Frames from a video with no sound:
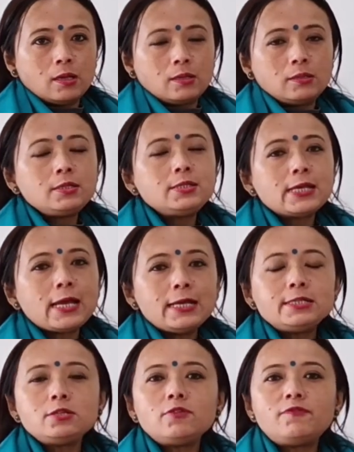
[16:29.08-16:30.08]
The
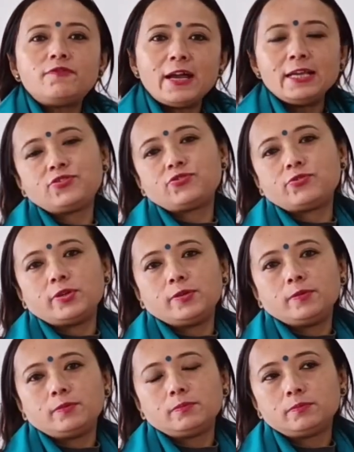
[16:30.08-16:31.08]
title of Viceroy
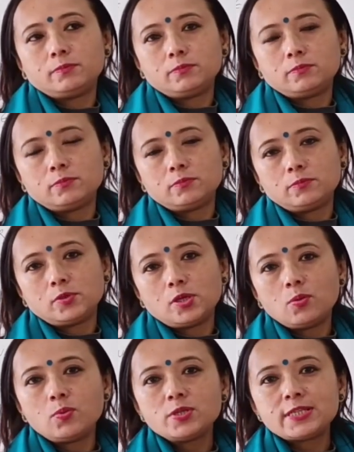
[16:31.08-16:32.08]

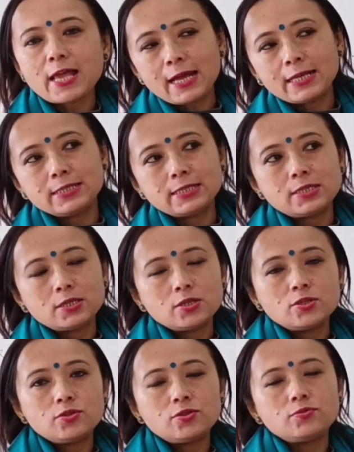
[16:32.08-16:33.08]
was added
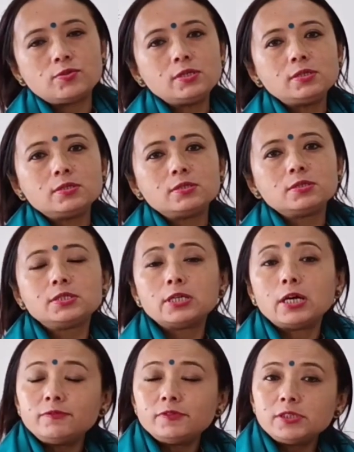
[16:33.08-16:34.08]
to the
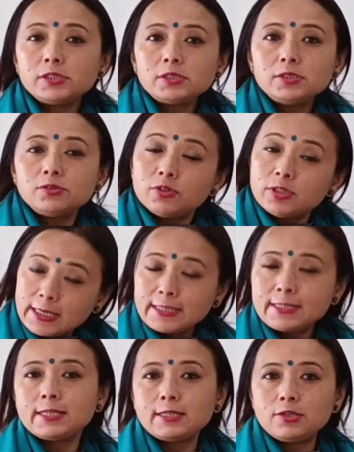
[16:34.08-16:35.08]
governor, to the
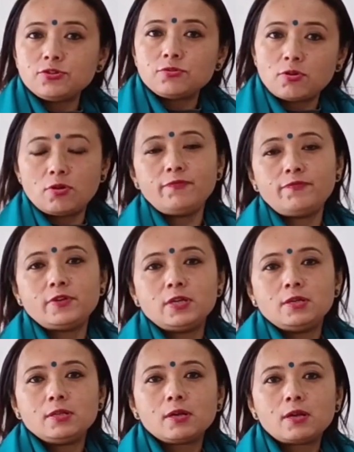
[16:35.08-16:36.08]
designation of
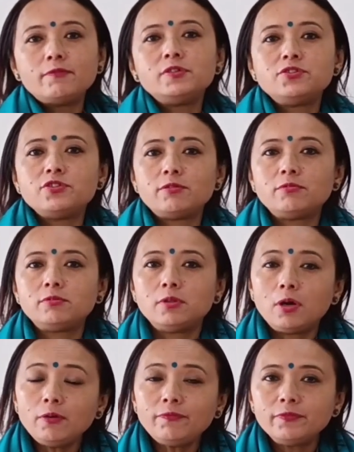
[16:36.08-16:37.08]
the Governor
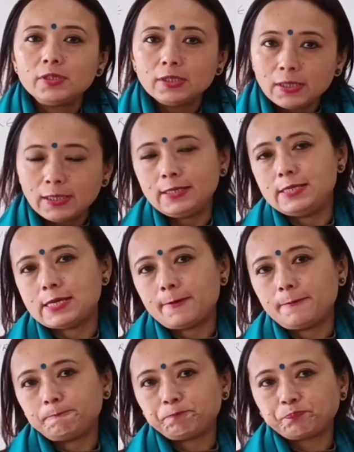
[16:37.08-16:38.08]
General of India.
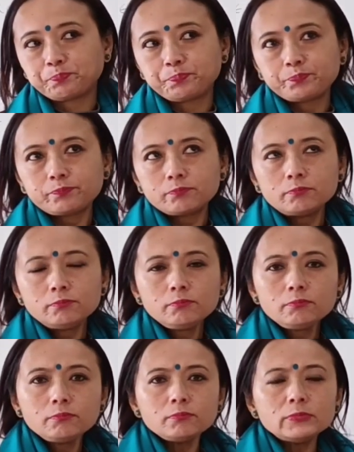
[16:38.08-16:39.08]

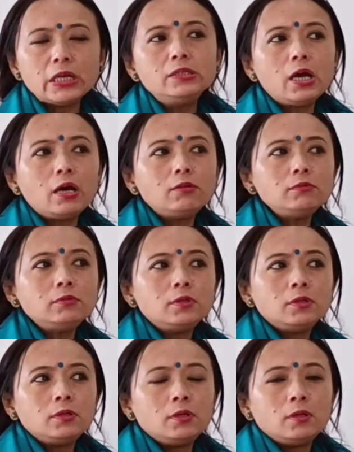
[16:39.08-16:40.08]
Now,
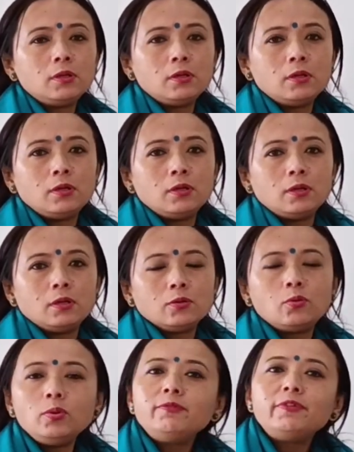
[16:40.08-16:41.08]

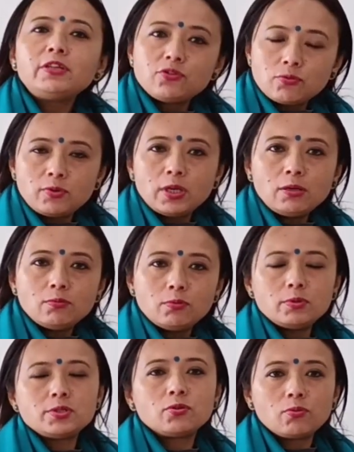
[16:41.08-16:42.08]
Queen Victoria, who
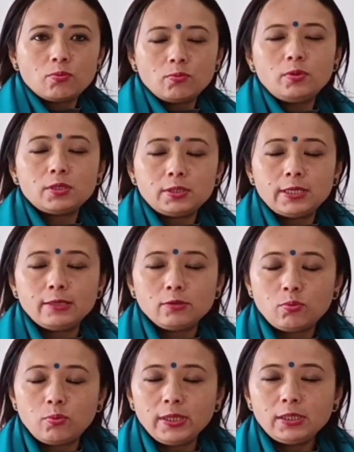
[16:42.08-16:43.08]
was the then
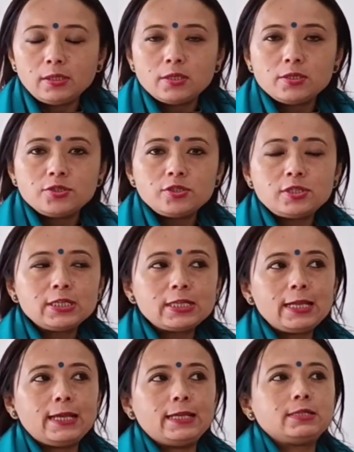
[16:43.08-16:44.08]
queen, she
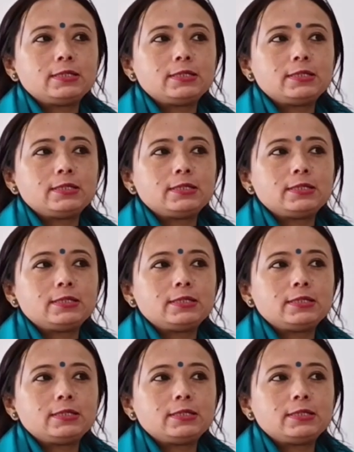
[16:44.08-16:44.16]
declared